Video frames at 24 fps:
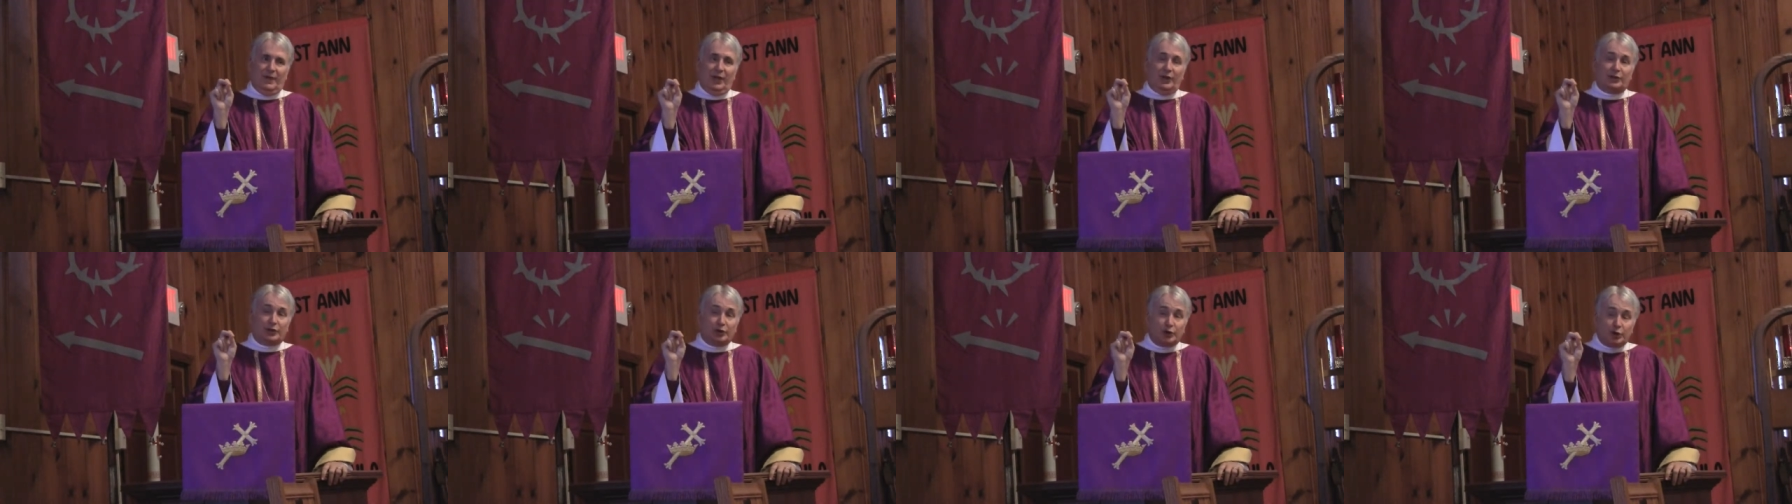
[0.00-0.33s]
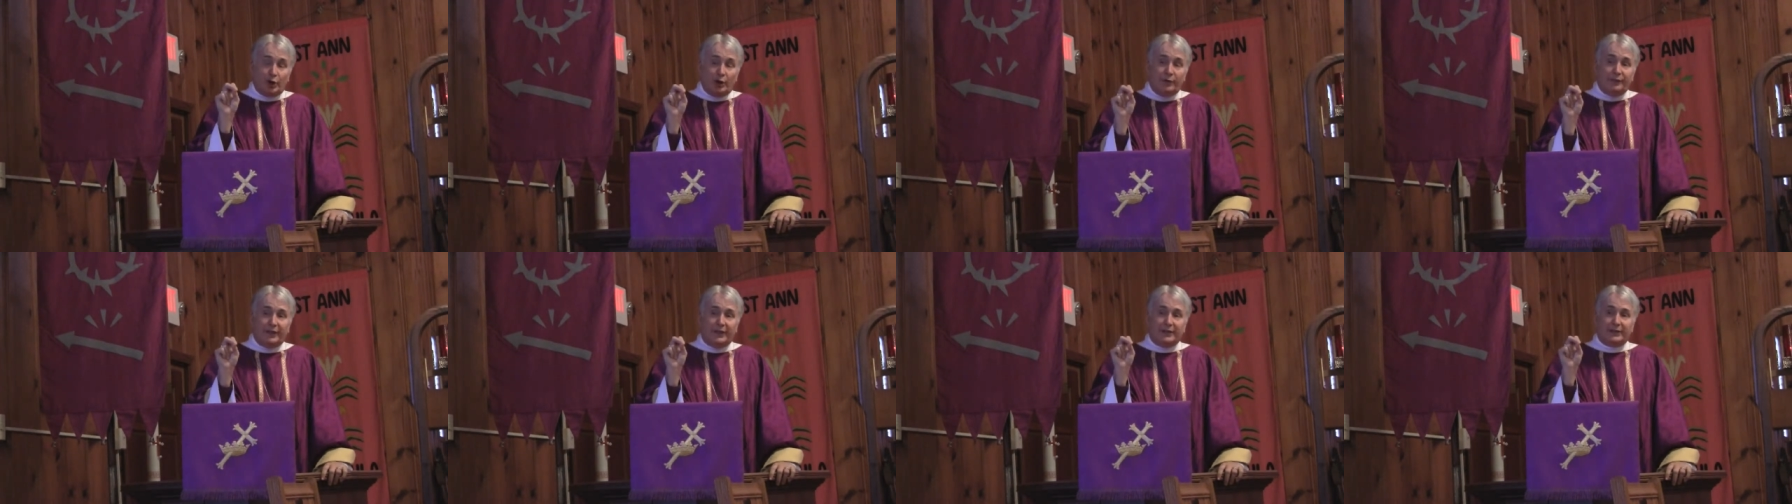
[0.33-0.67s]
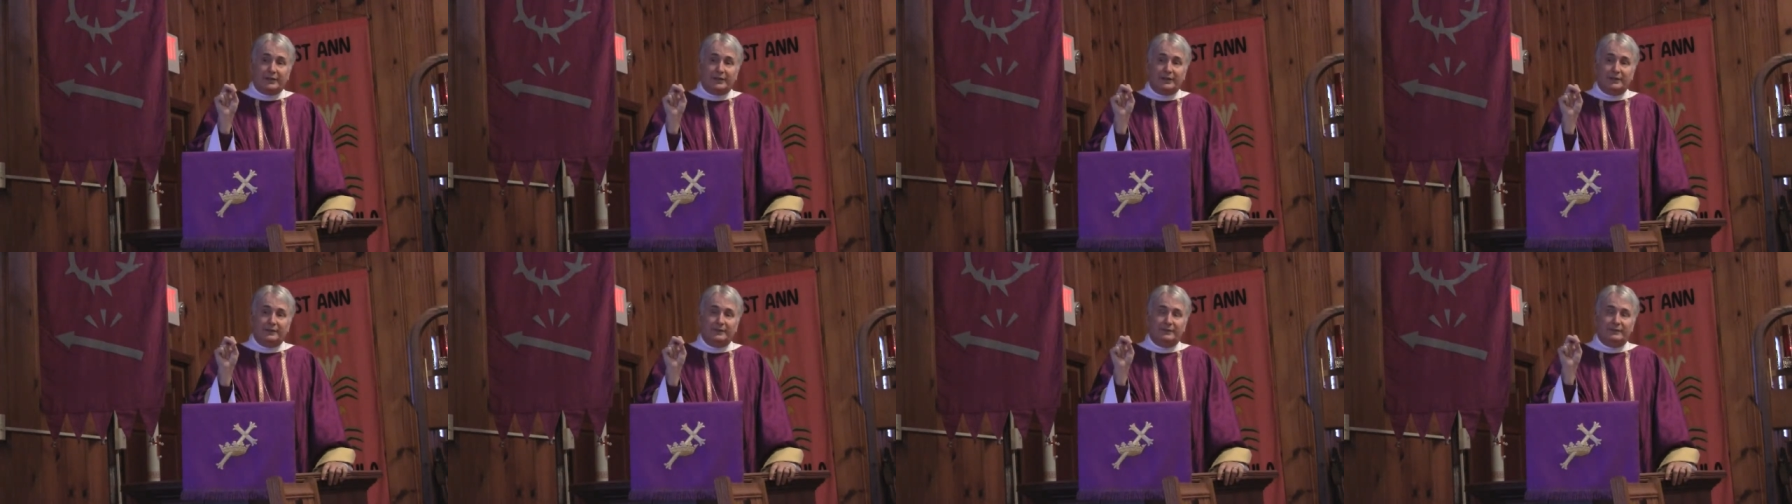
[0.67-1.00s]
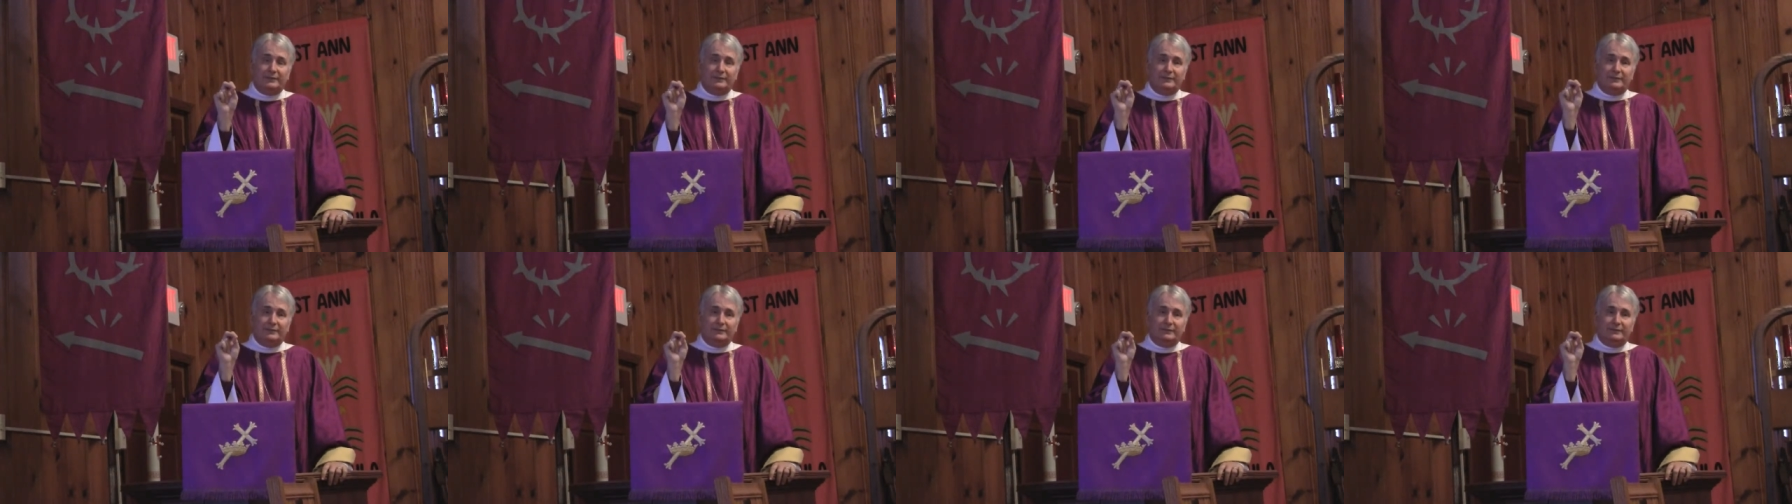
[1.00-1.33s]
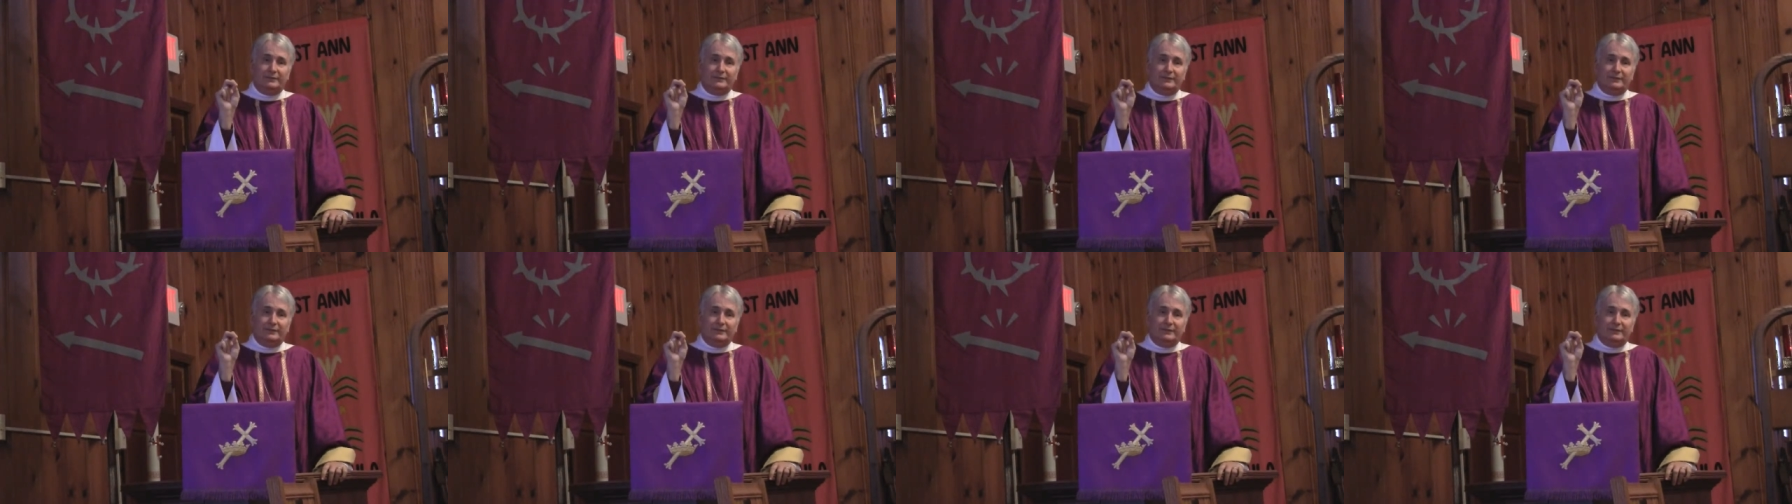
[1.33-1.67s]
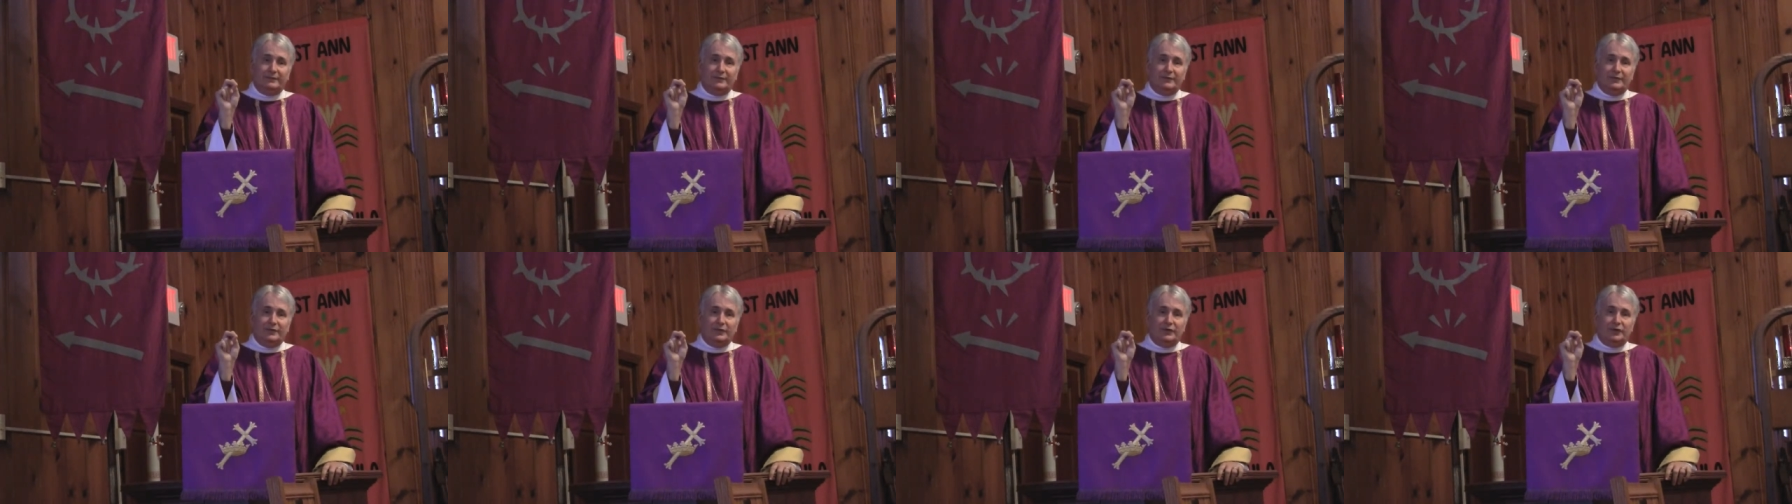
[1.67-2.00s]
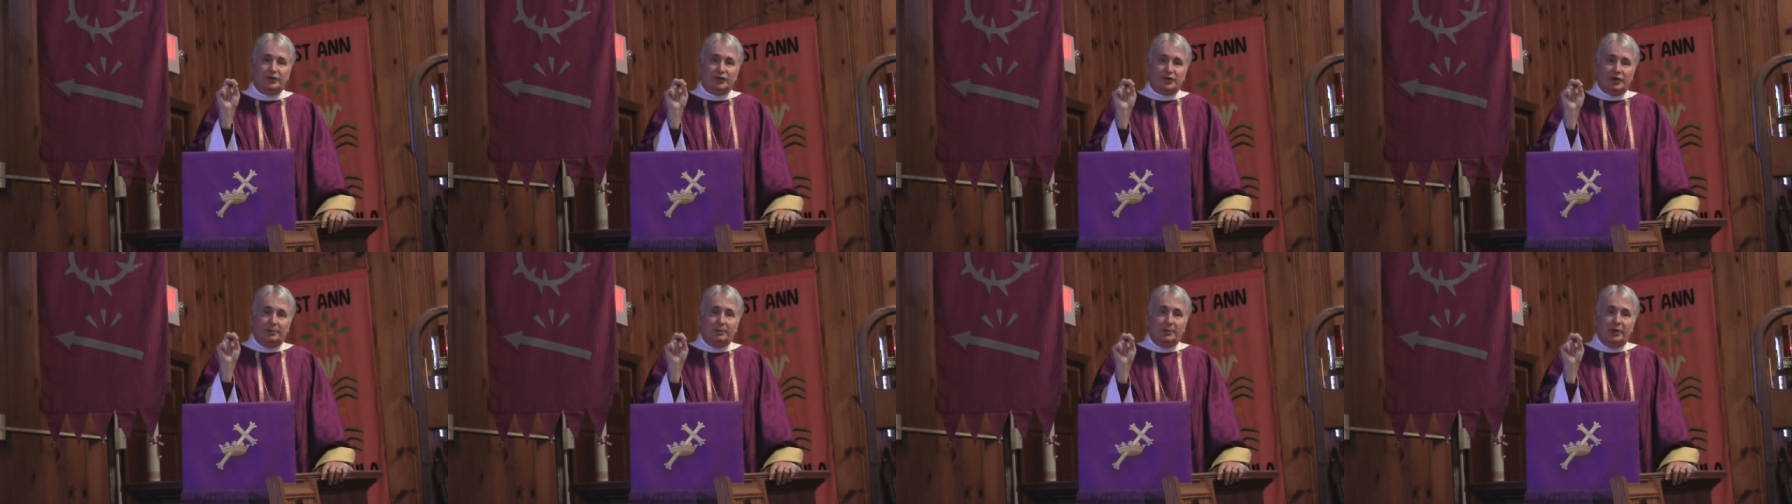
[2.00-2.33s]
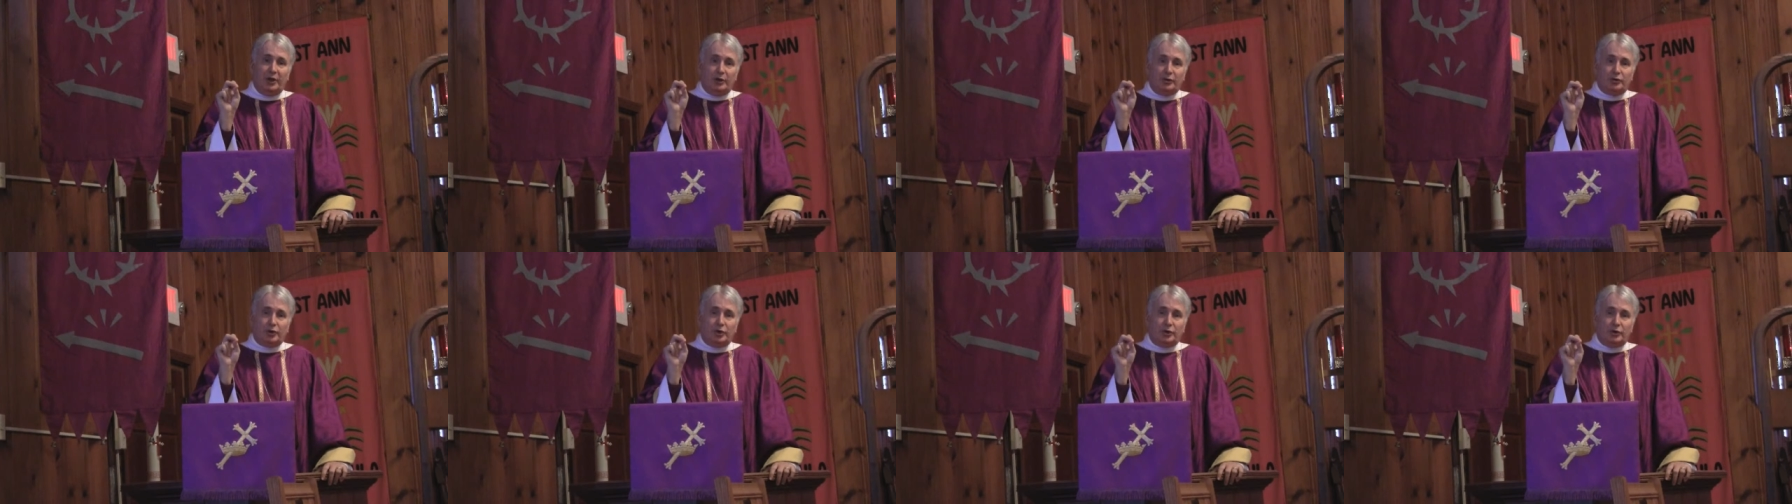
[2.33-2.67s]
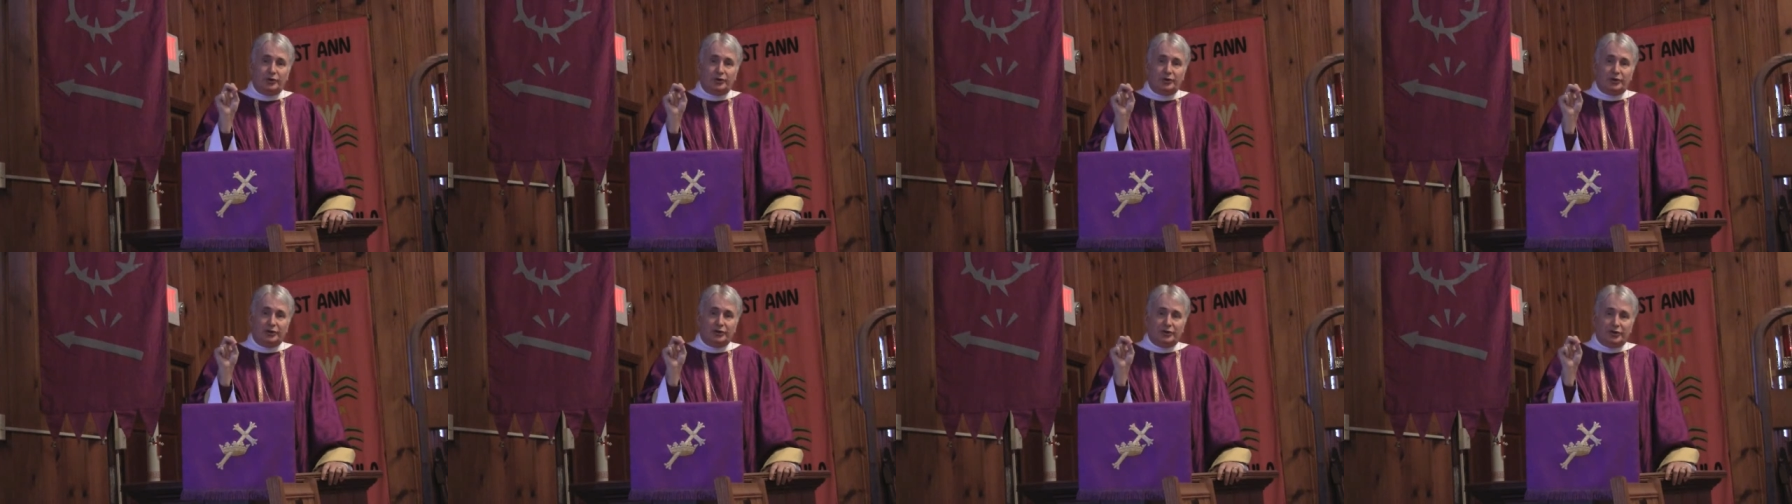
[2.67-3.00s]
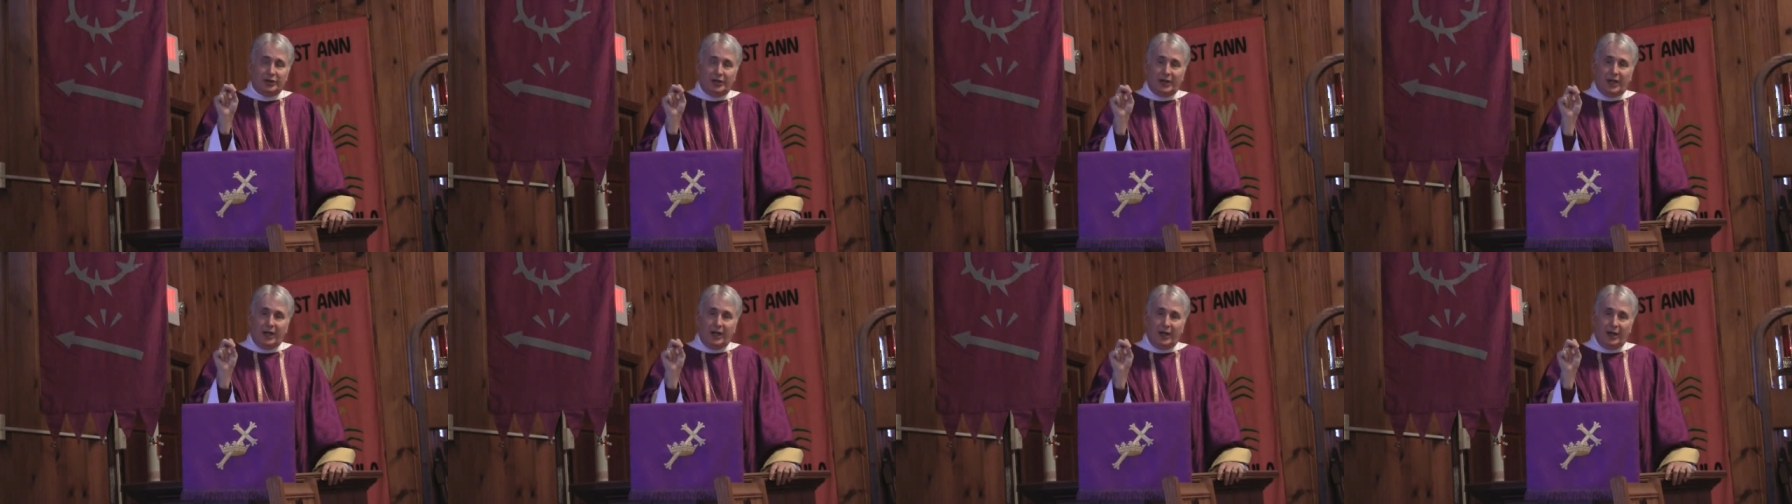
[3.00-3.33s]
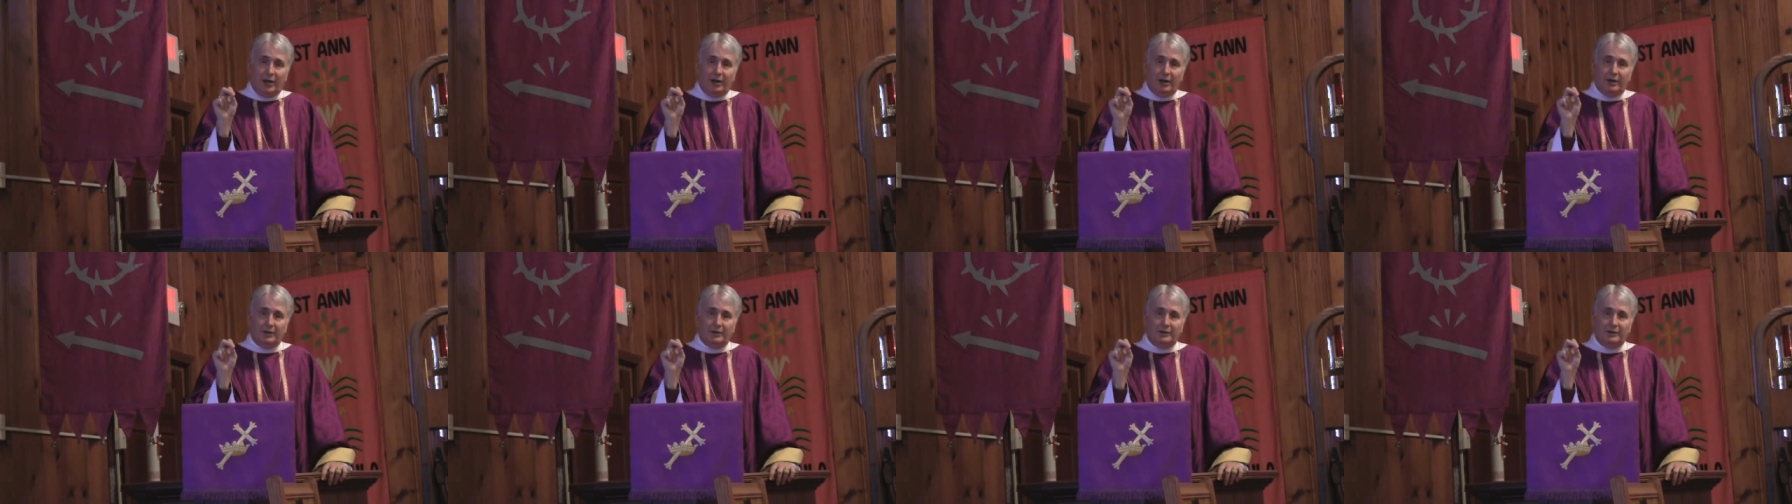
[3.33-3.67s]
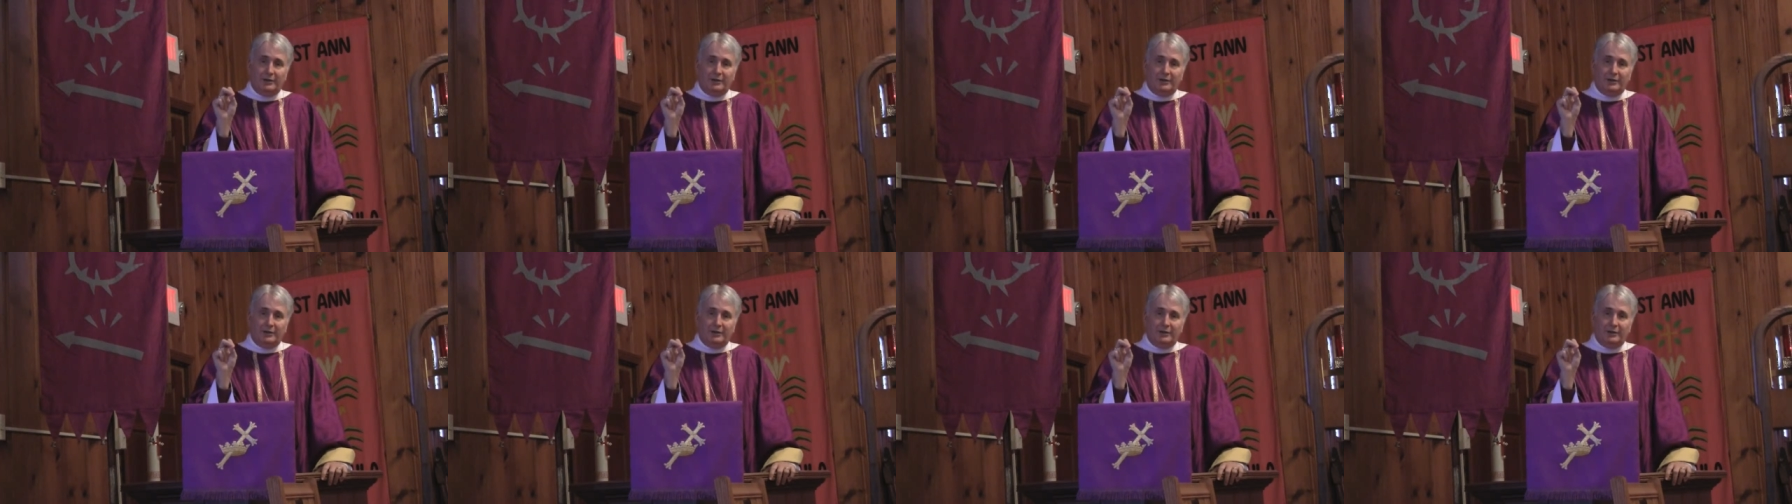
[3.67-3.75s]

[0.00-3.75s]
a servant someone who chooses to care,